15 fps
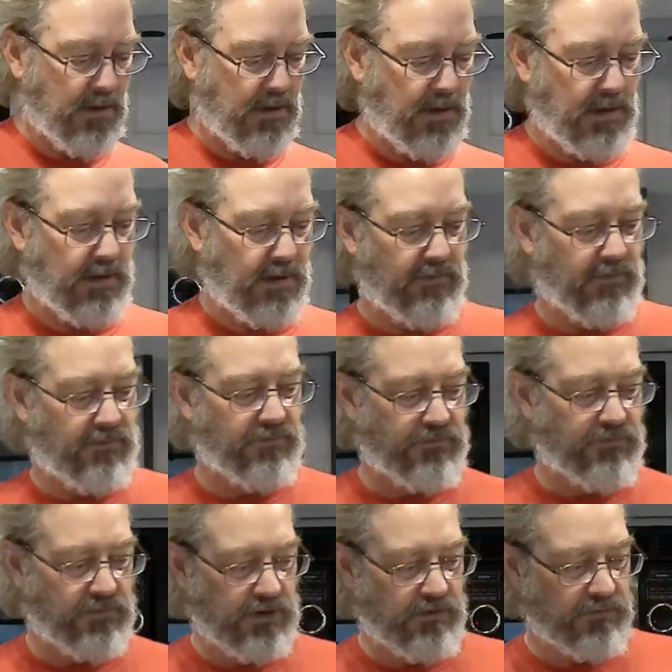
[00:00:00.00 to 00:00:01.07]
I have a
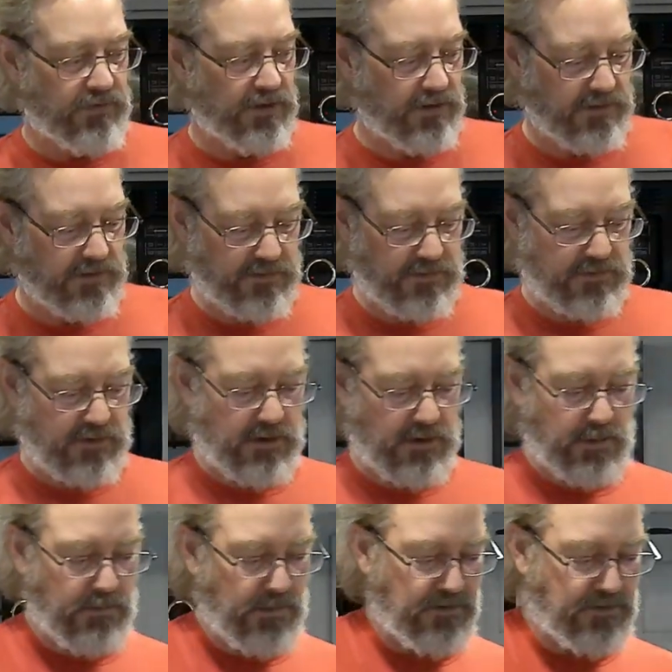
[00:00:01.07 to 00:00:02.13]
funny feeling this thing's going
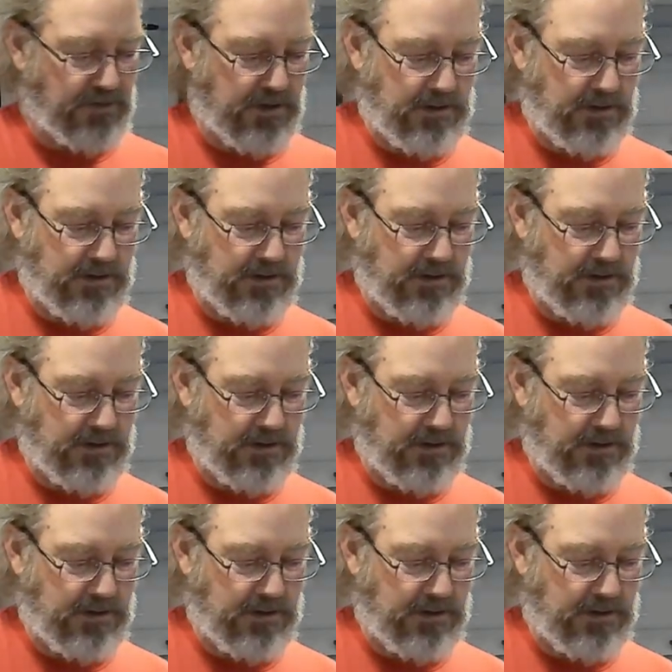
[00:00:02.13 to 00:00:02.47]
to be messy.